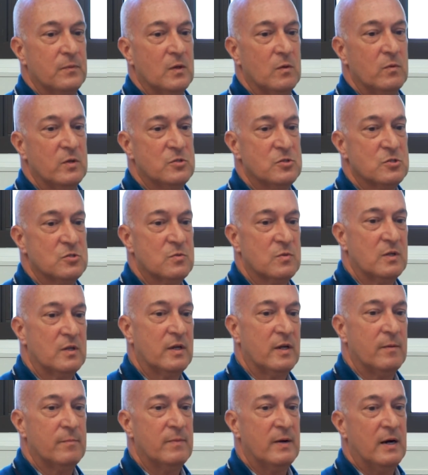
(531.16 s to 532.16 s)
which is
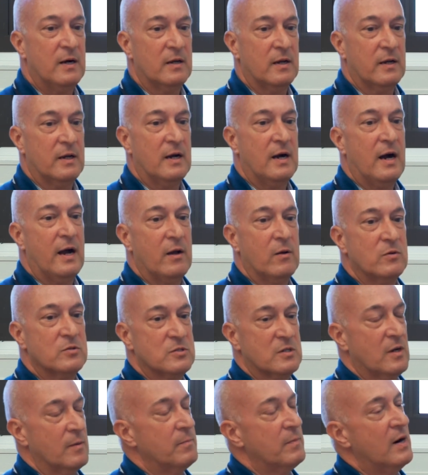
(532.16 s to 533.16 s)
really about a guy who's
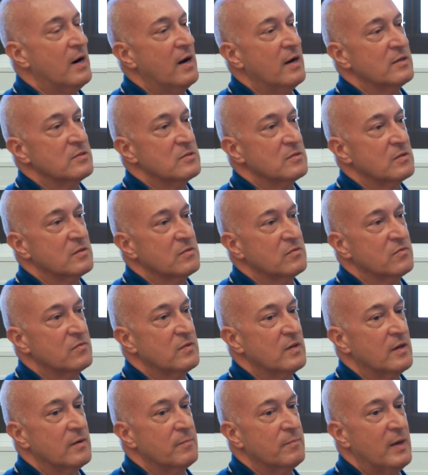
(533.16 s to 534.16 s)
a composite of
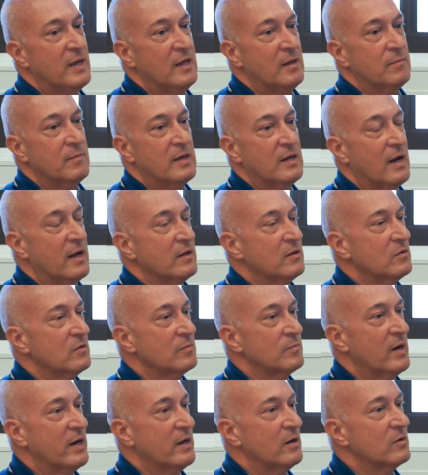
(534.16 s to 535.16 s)
many men I knew
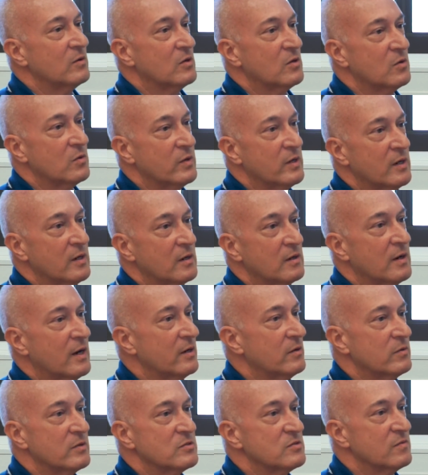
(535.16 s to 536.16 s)
in my own career,
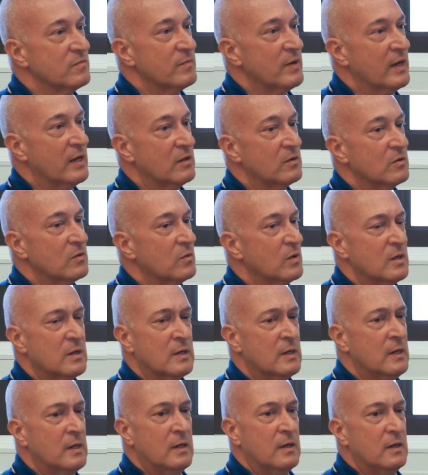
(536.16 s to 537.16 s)
hundreds of men who were
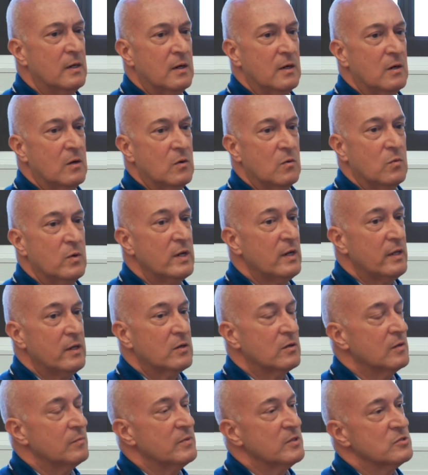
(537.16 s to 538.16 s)
really
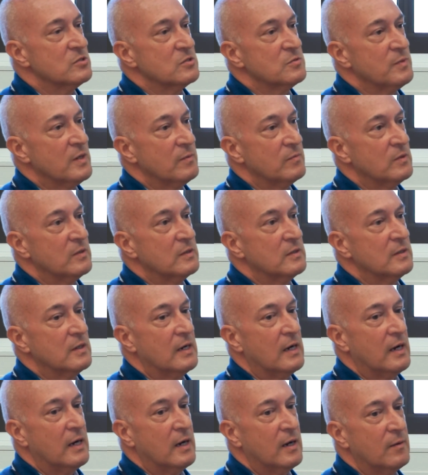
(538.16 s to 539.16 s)
good business people,
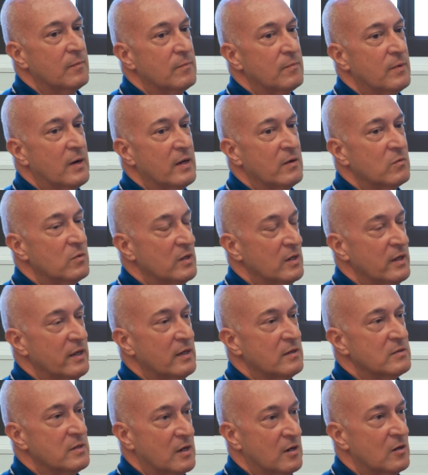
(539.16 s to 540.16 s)
but
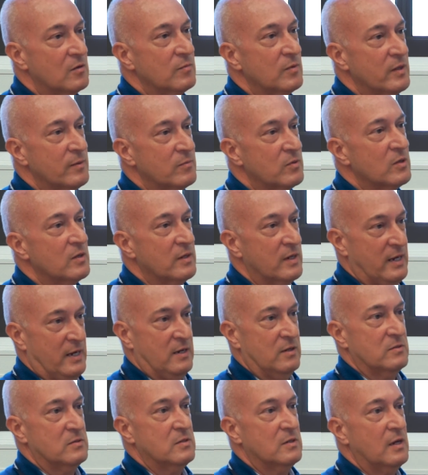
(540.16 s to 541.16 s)
really terribly burned
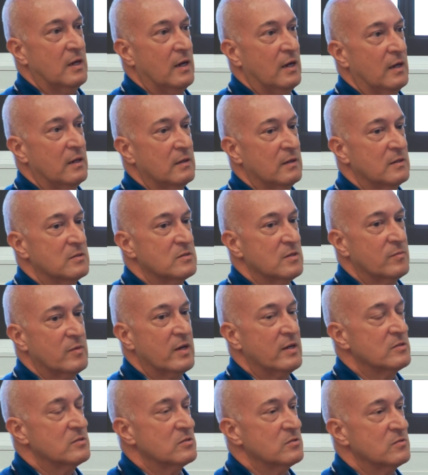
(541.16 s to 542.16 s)
out and in some
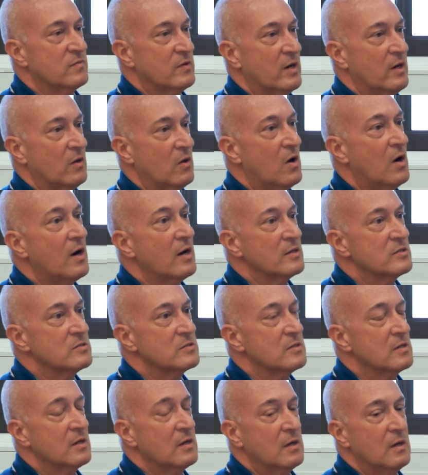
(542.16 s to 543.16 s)
cases very
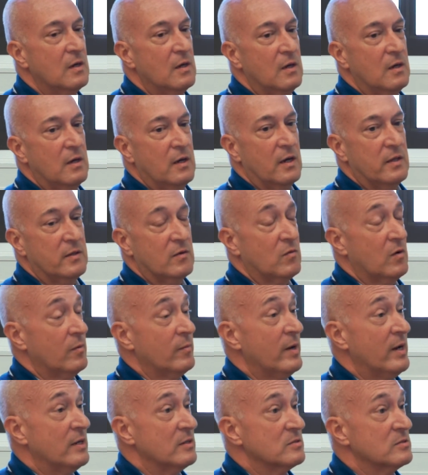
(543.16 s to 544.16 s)
lost, and they were a
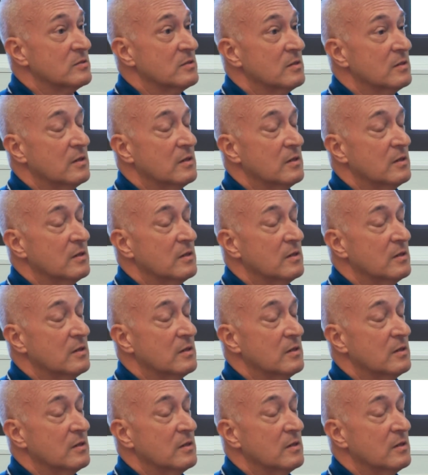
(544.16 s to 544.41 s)
mess.